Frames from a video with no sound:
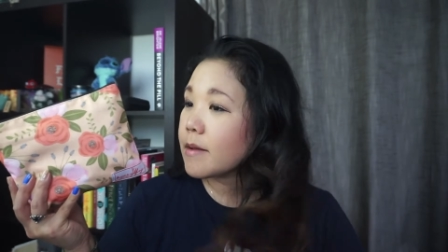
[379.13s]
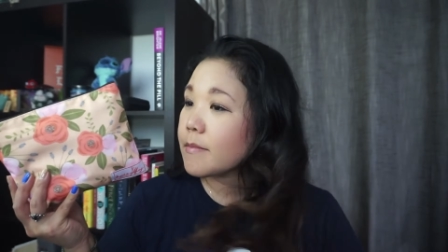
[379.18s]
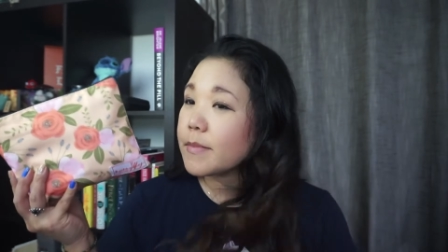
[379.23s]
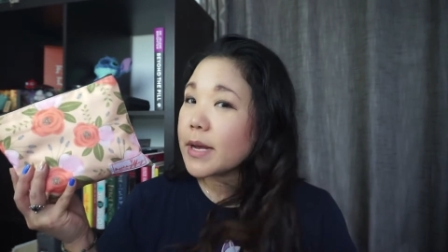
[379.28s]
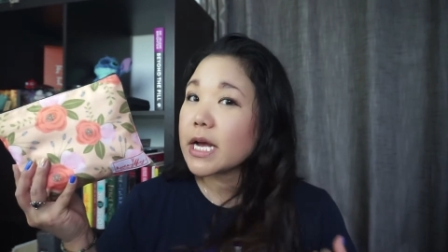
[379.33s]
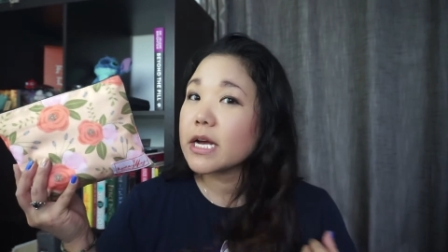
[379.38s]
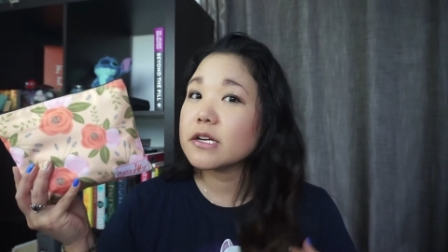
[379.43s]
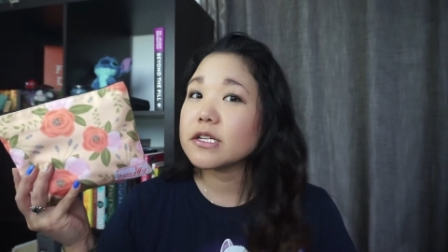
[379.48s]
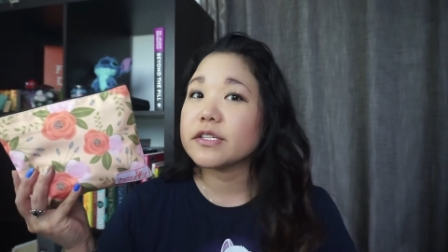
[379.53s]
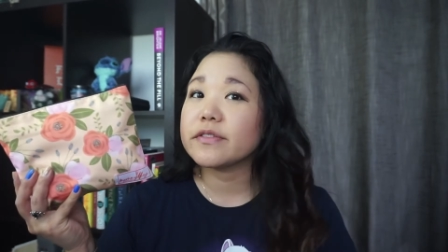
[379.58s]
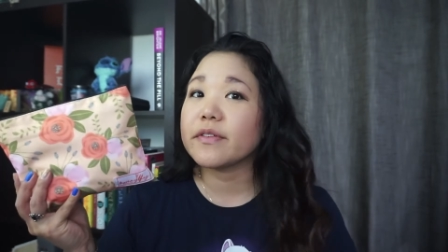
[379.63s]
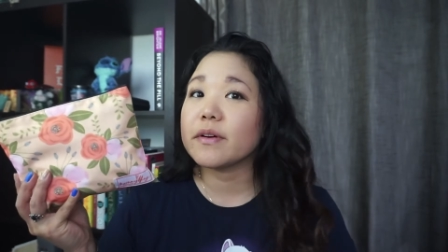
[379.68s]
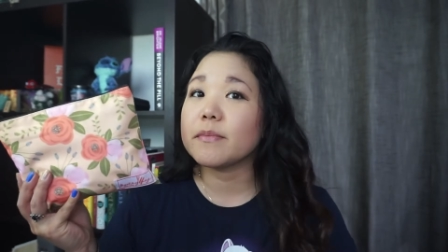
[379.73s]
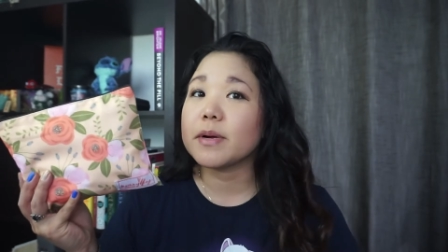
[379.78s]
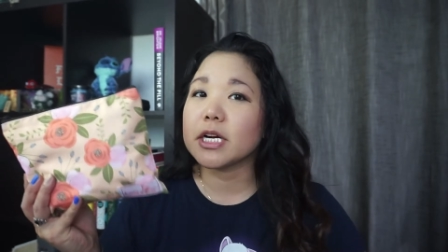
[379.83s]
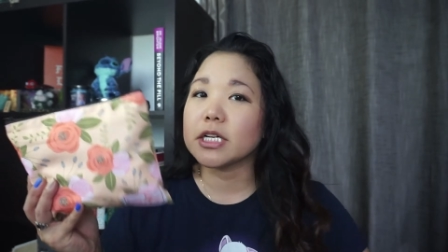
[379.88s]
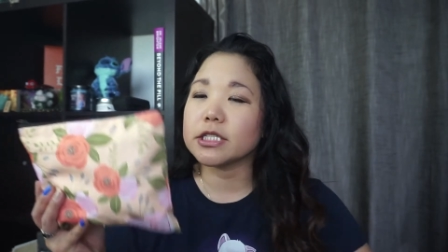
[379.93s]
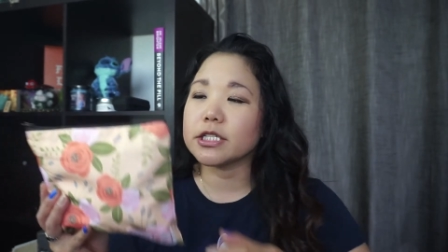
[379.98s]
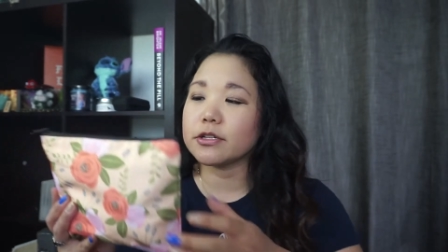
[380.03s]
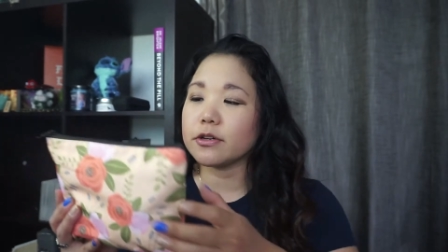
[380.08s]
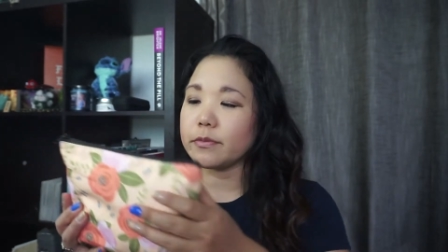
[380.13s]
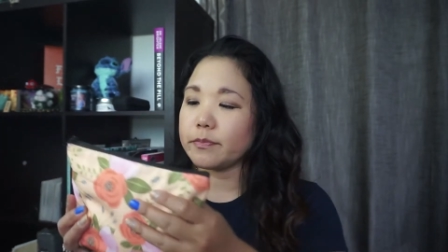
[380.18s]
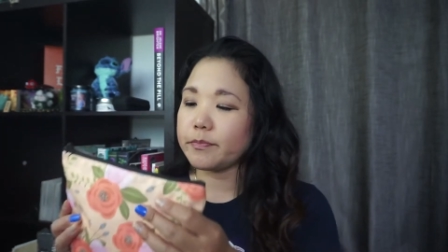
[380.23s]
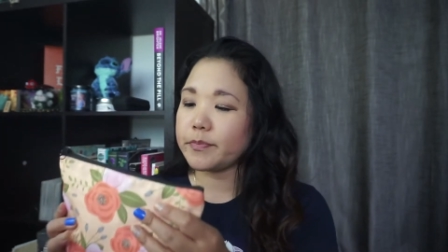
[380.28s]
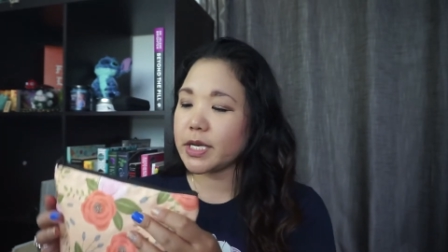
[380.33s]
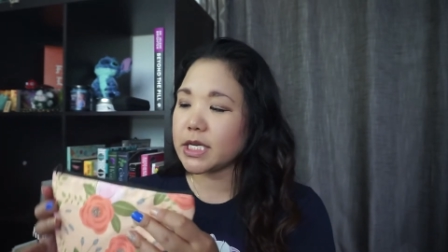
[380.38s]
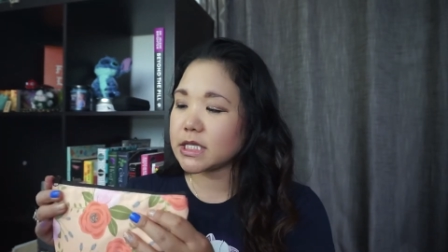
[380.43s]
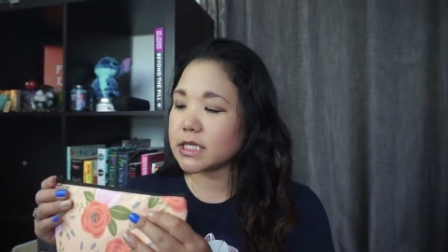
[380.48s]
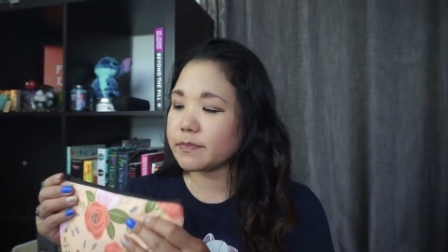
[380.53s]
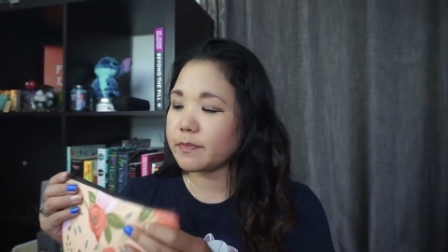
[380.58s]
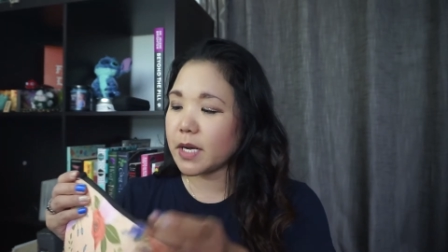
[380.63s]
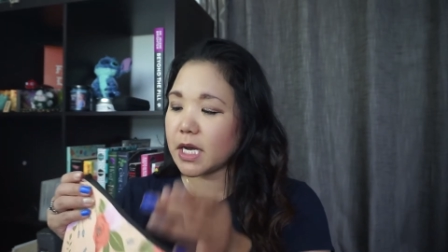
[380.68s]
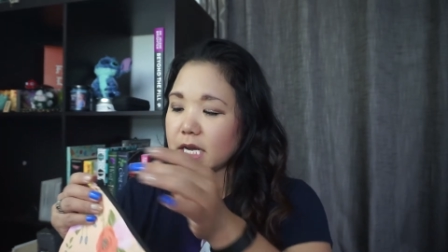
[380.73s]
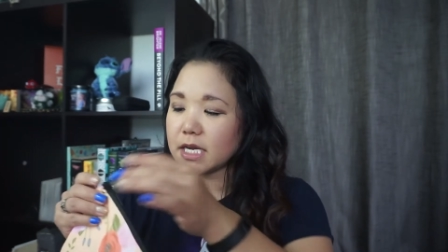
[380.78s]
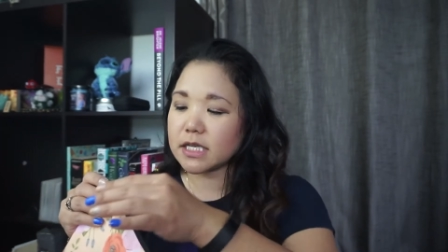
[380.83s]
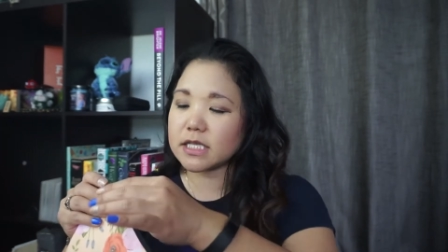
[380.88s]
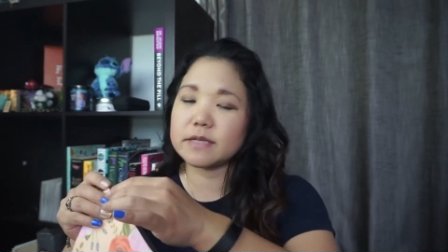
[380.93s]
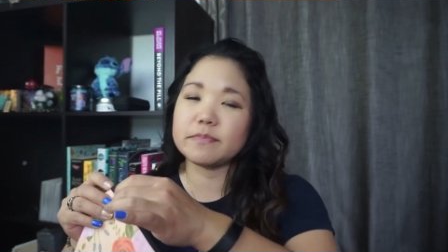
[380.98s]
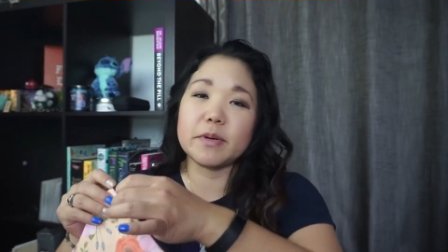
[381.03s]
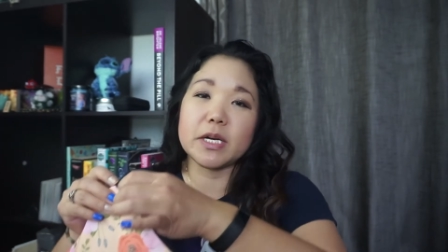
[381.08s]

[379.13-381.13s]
pouch from her Little Bits box,